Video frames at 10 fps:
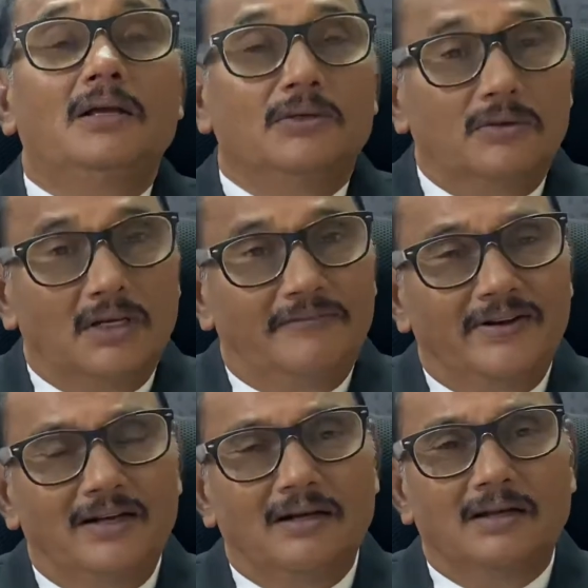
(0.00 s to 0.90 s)
Union of
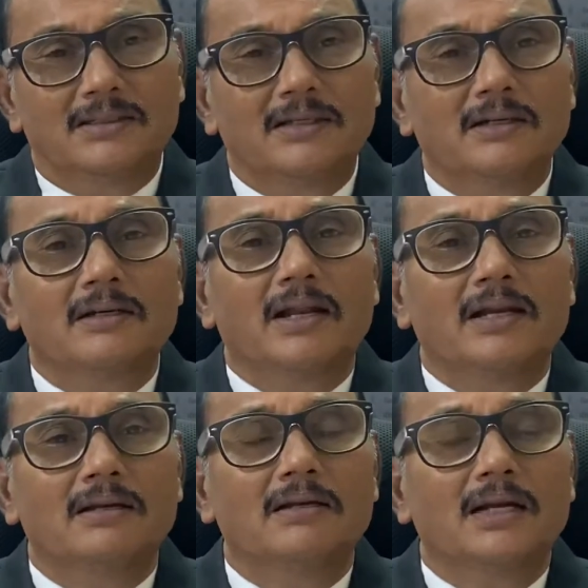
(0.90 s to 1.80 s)
India, I think in
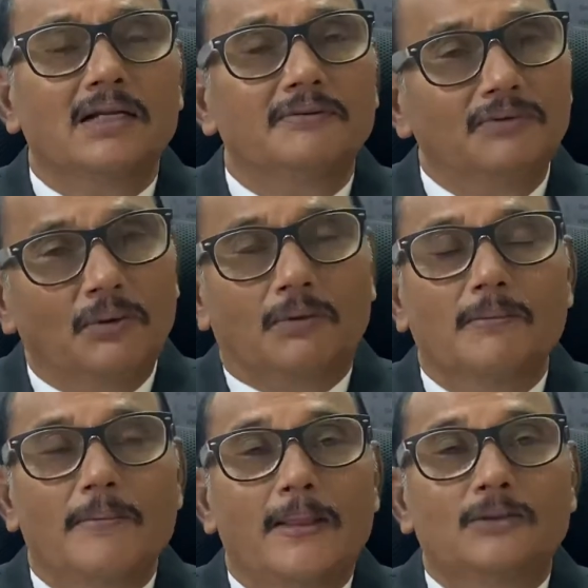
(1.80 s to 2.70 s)

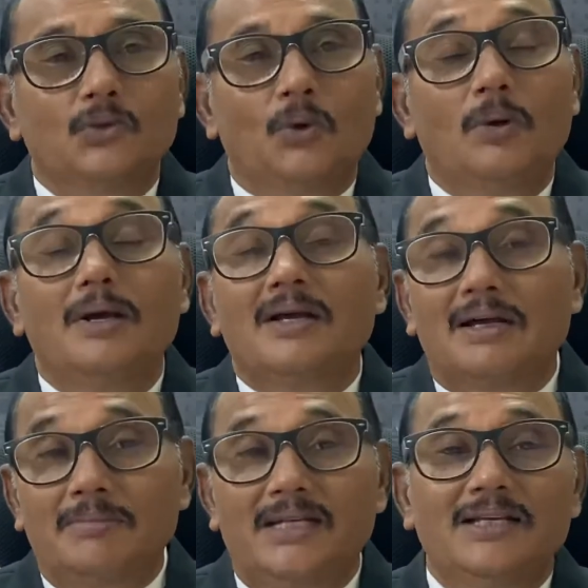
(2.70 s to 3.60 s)
1994. So
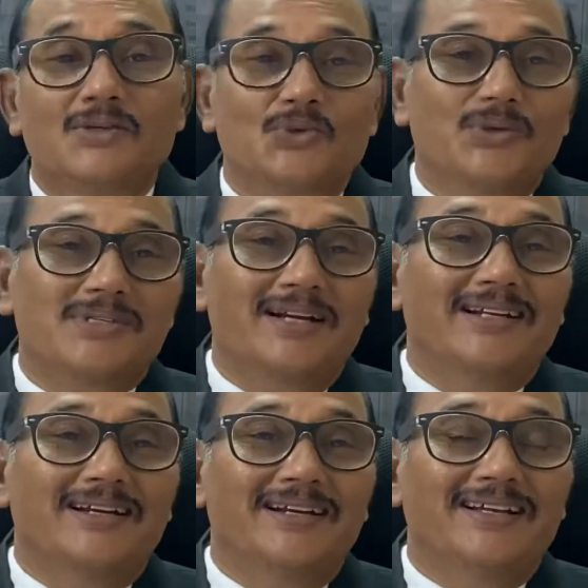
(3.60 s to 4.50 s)
committing suicide
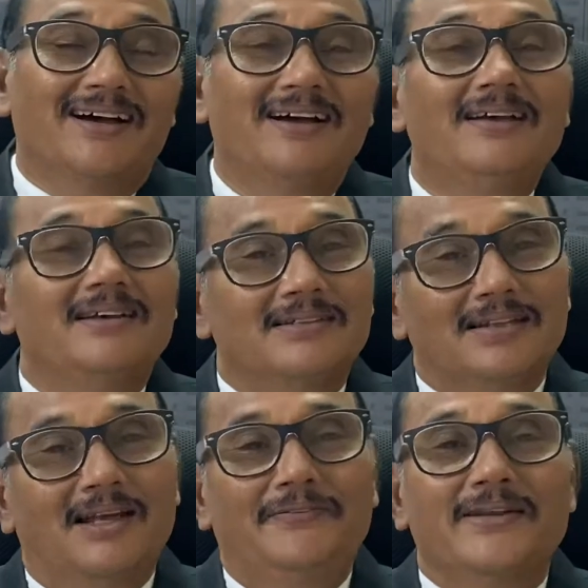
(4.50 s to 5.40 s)
in India is
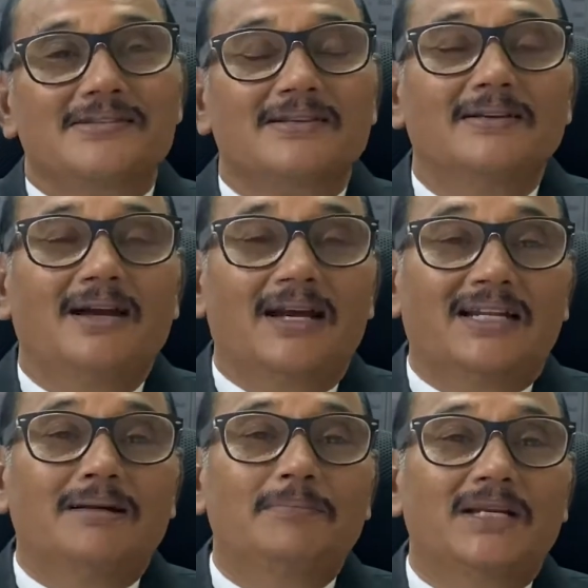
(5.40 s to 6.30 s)
an offence.
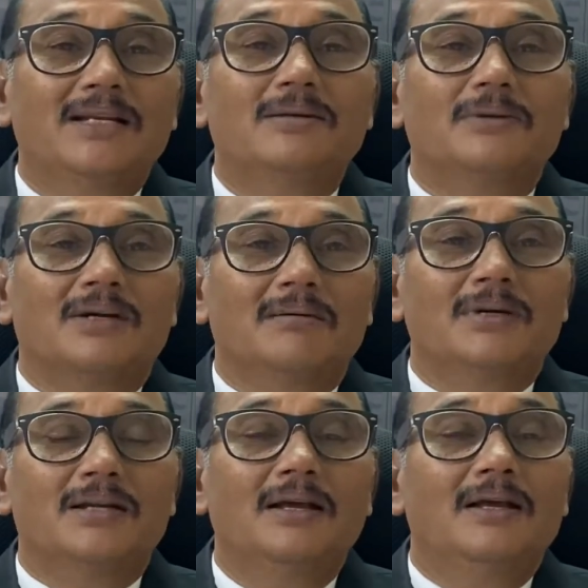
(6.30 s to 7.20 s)
Attempting to
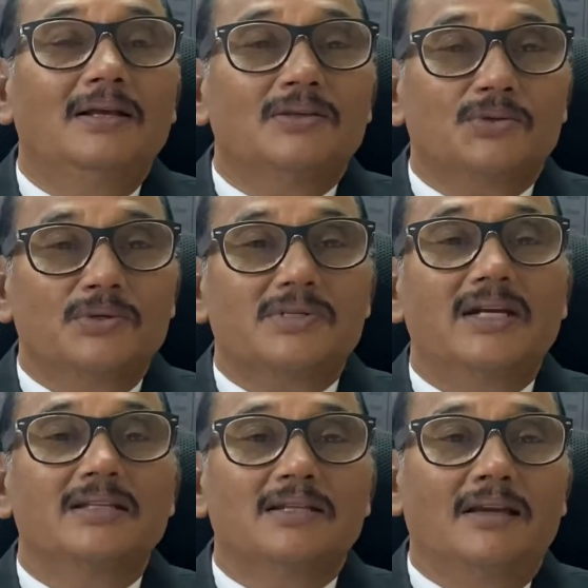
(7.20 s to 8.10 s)
commit
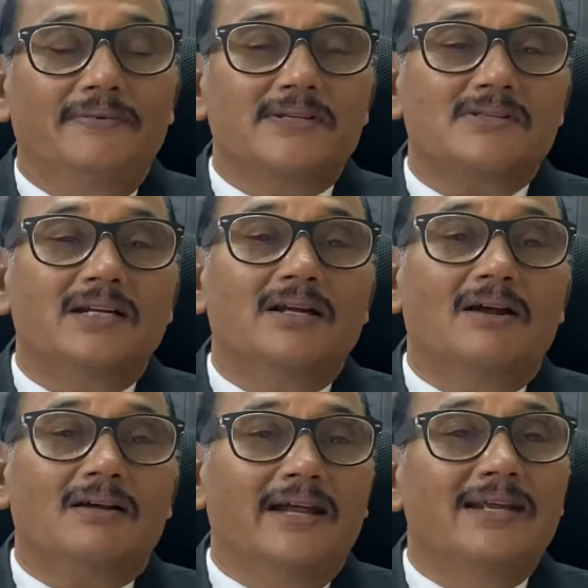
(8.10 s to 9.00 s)
suicide is an offence,
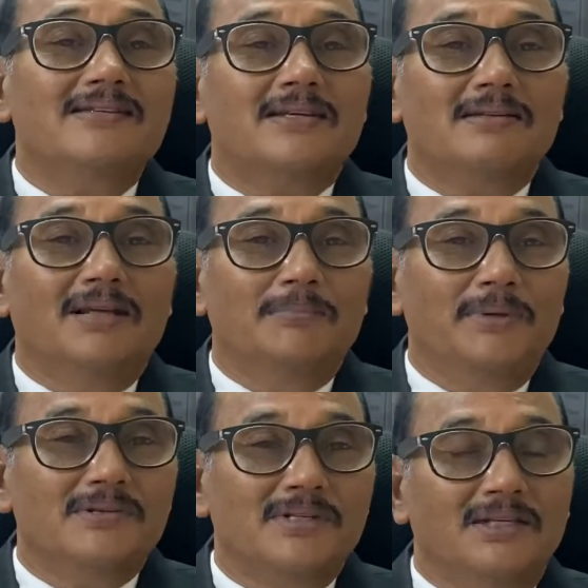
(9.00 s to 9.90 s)
309 section
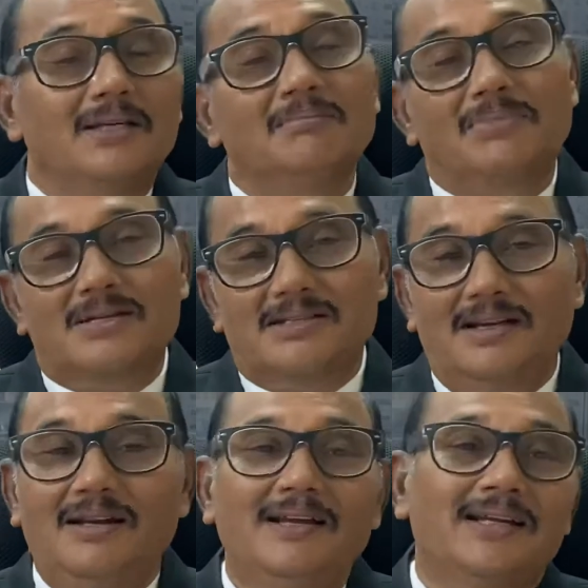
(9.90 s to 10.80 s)
IPC, but
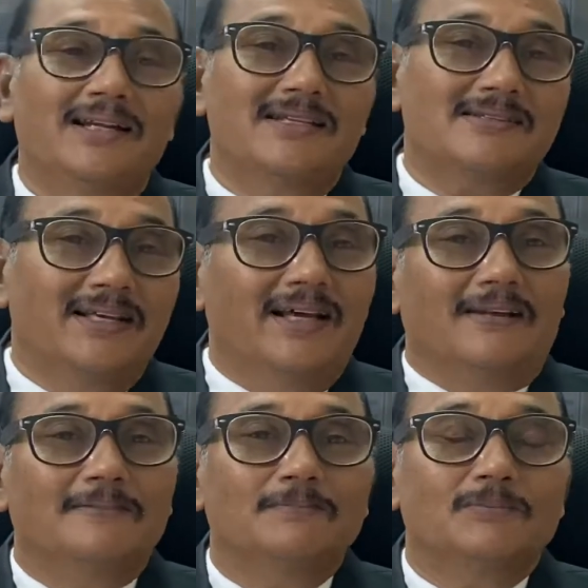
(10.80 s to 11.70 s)
still it is
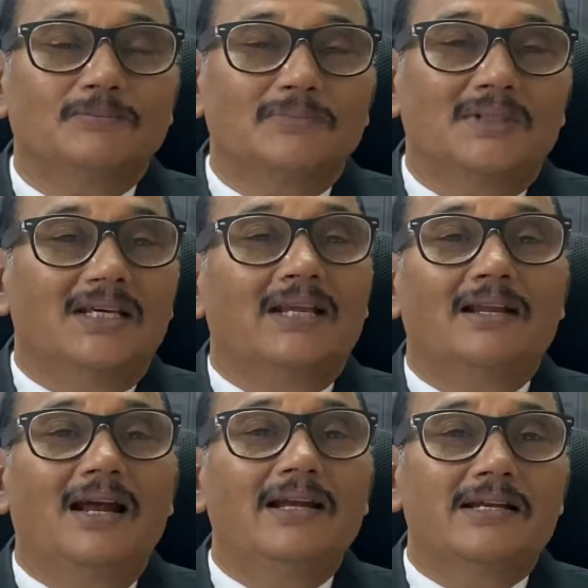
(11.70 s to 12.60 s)
there. In
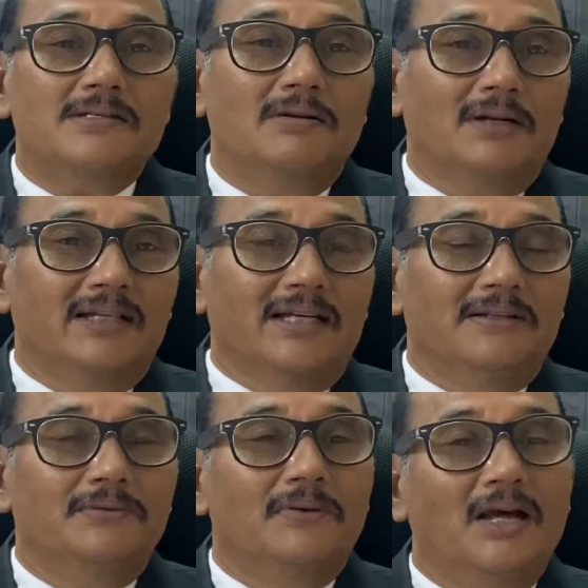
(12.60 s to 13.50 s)
England it is not there. If
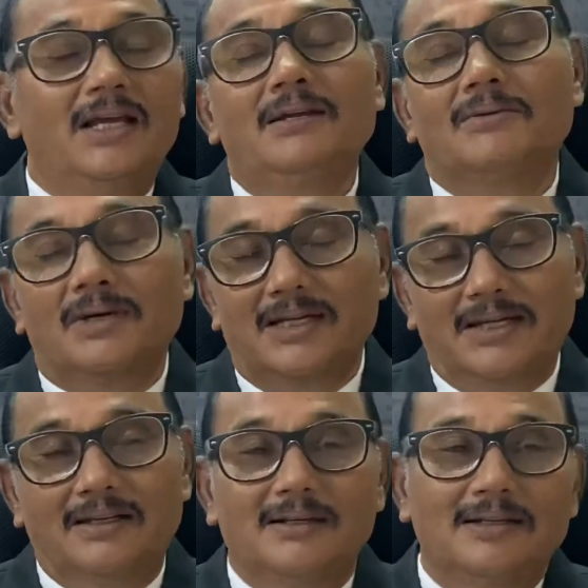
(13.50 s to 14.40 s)
you die, okay.